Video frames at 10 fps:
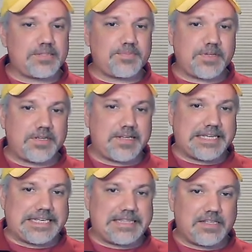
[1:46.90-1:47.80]
has been
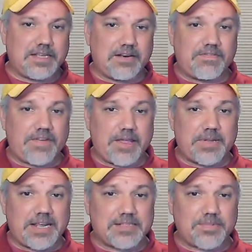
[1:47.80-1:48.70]
in the land,
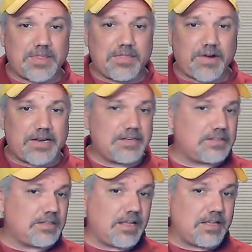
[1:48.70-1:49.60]
famine has been
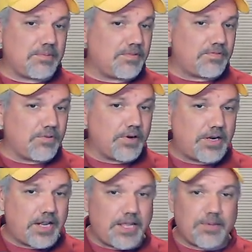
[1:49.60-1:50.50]
threatened before
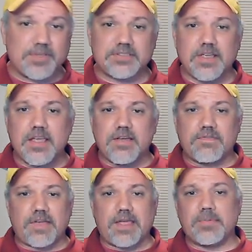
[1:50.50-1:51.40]
in Amos.
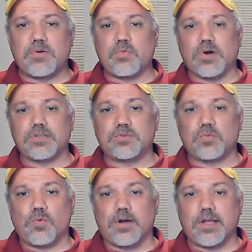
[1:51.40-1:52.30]
Famine was
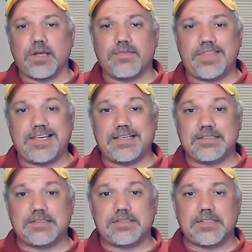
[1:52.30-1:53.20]
one of
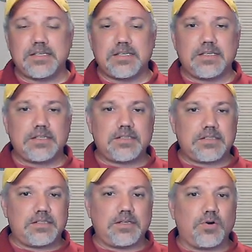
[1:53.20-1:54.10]
these,
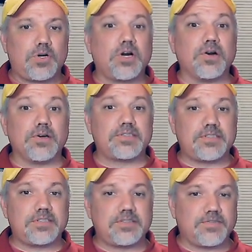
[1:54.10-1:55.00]
you know,
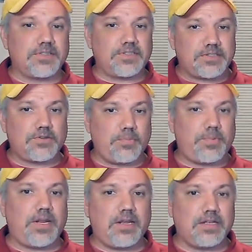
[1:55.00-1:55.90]
curses for
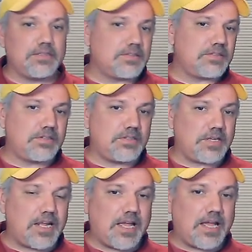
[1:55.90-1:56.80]
disobedience
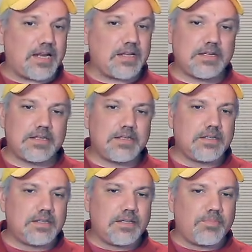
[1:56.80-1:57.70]
to God.
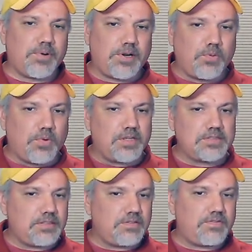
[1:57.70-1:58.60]
But it
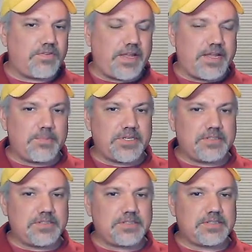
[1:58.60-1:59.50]
wasn't
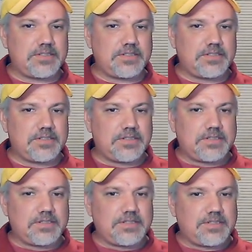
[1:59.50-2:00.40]
famine
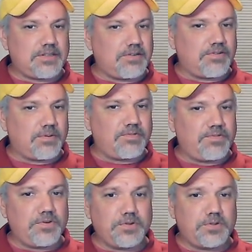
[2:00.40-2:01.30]
from
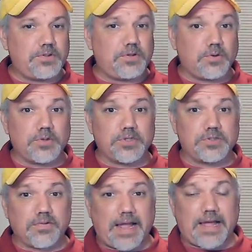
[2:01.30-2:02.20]
food or
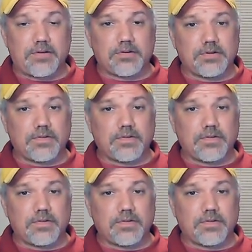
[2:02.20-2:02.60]
drought